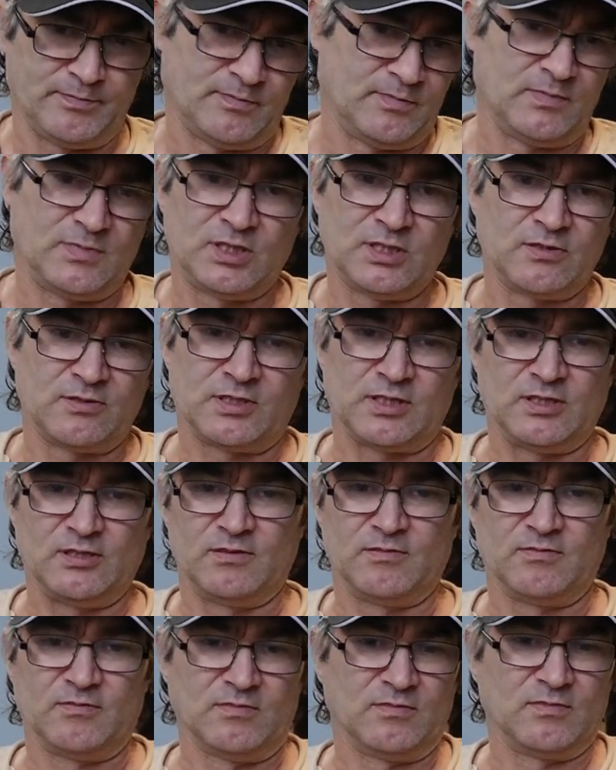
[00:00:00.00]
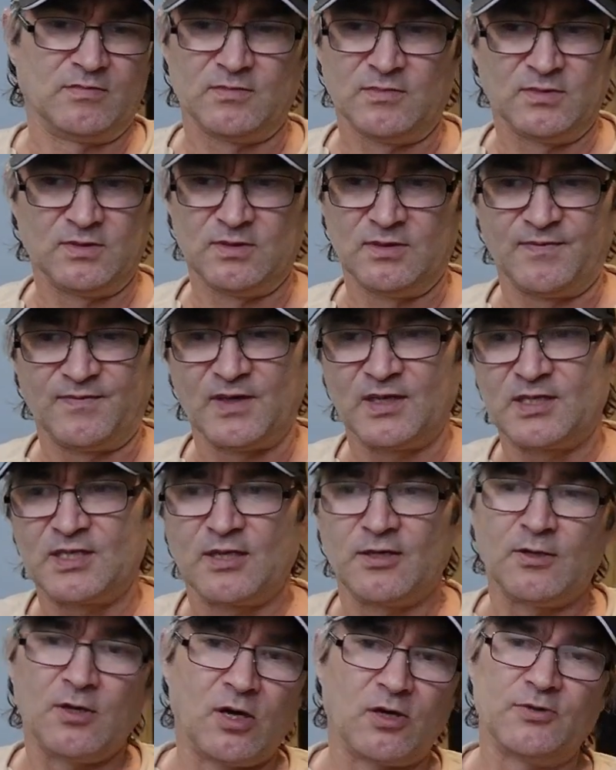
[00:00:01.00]
Seriously. If they
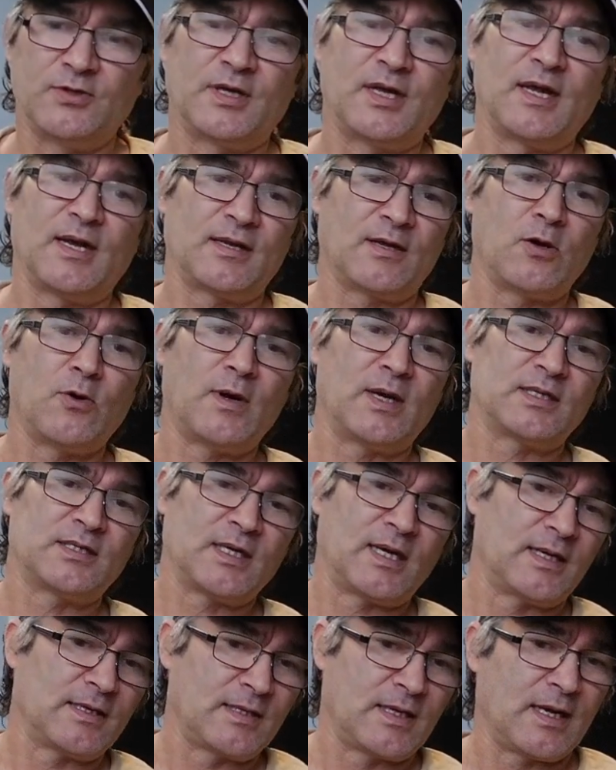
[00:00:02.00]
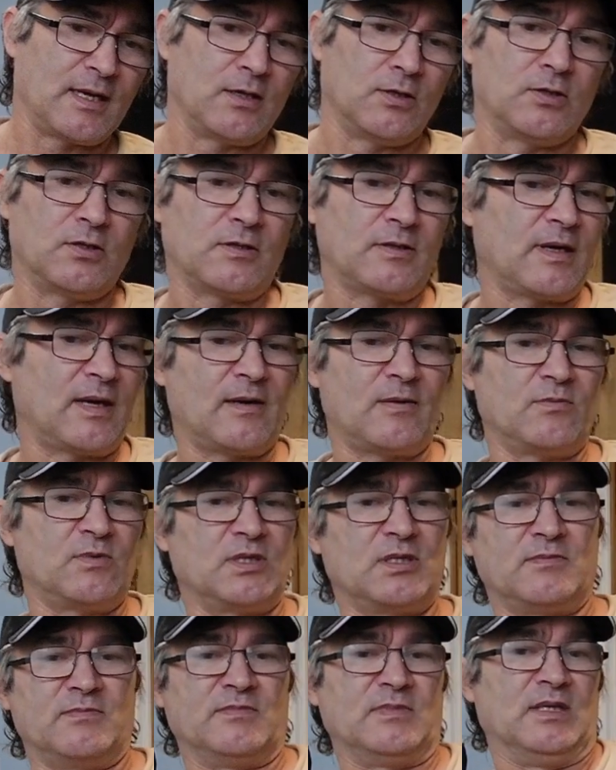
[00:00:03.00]
say no, you can't go outside and take a look out with
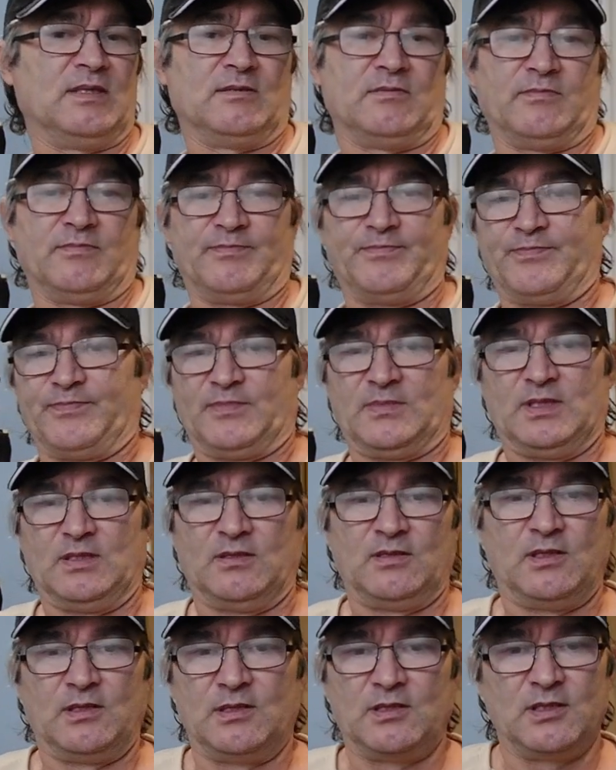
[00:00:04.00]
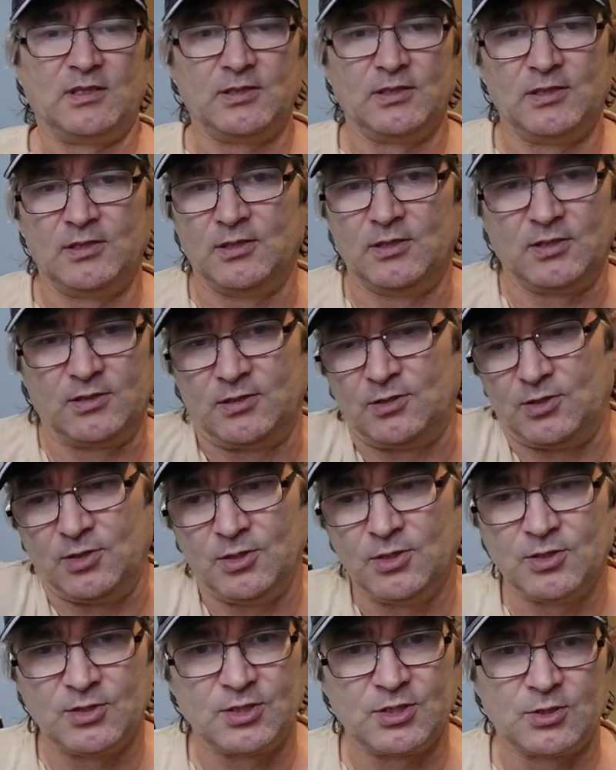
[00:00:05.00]
them, then
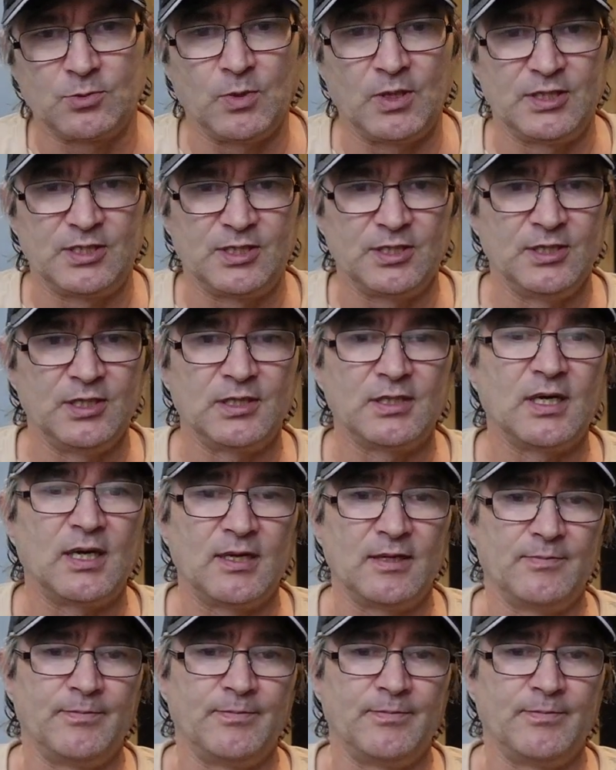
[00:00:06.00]
you're just wasting your time.